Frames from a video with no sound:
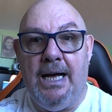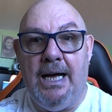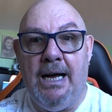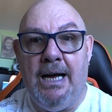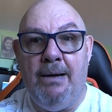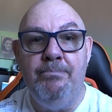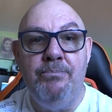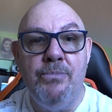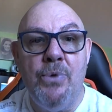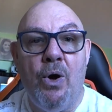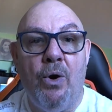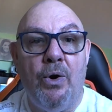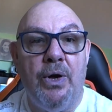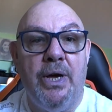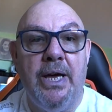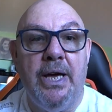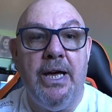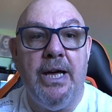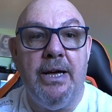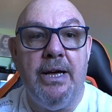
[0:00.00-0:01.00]
I'm not
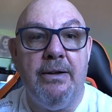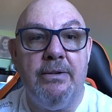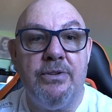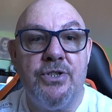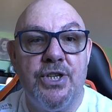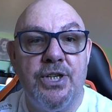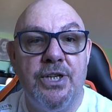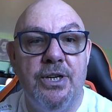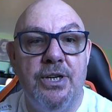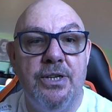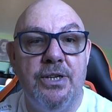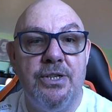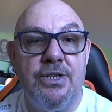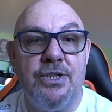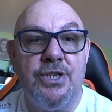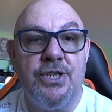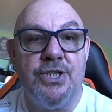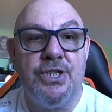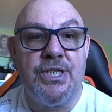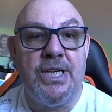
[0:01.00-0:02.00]
here to
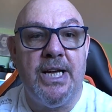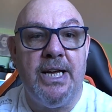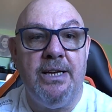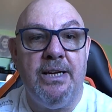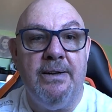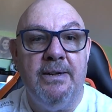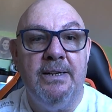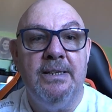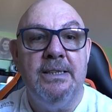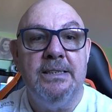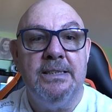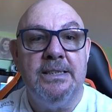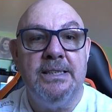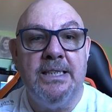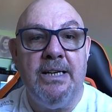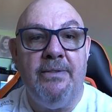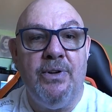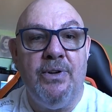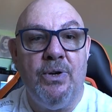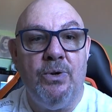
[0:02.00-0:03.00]
say
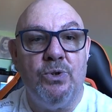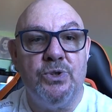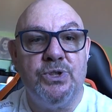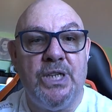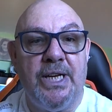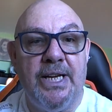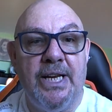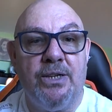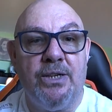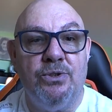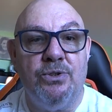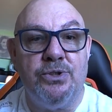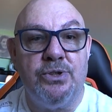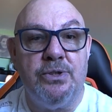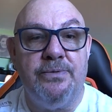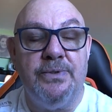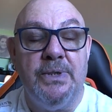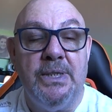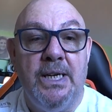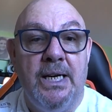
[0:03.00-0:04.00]
give you all technical
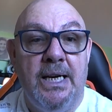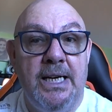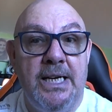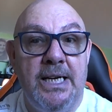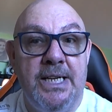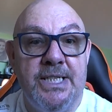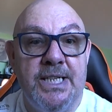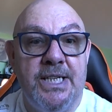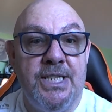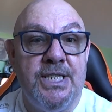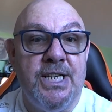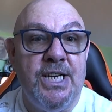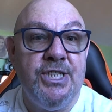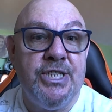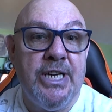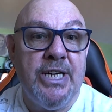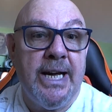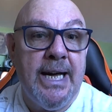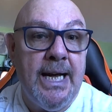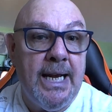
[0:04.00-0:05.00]
stuff. Is it
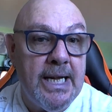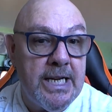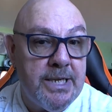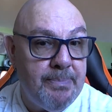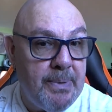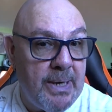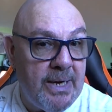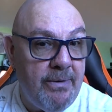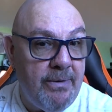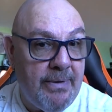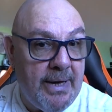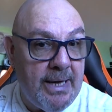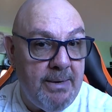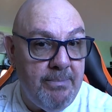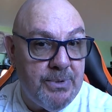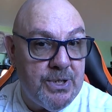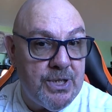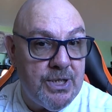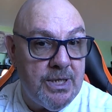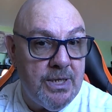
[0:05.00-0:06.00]
DJ LSB
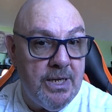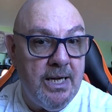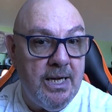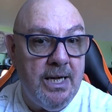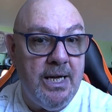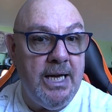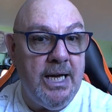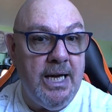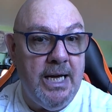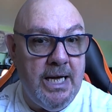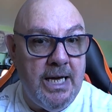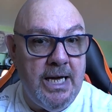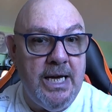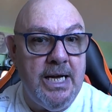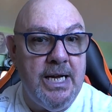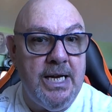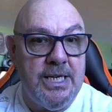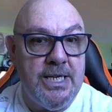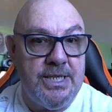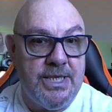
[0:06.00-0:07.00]
Vapes?
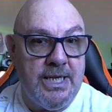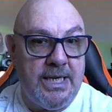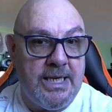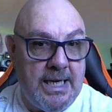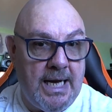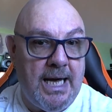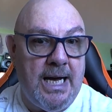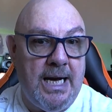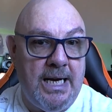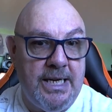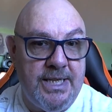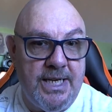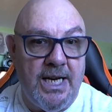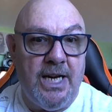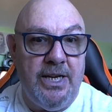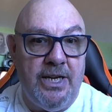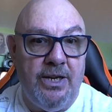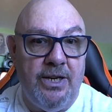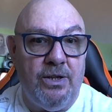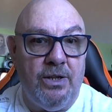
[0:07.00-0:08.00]
He is the guy.
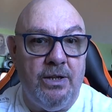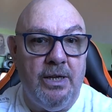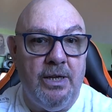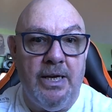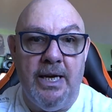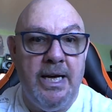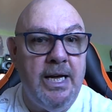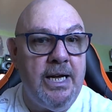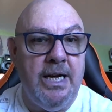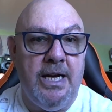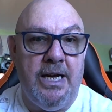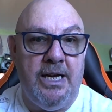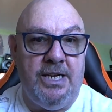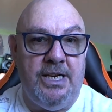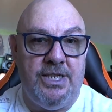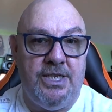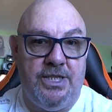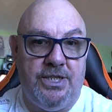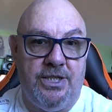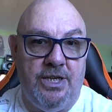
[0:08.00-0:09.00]
Daniel, he
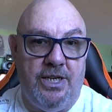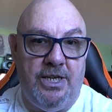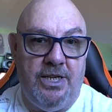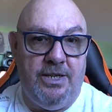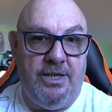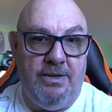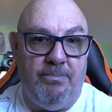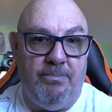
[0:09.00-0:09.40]
is the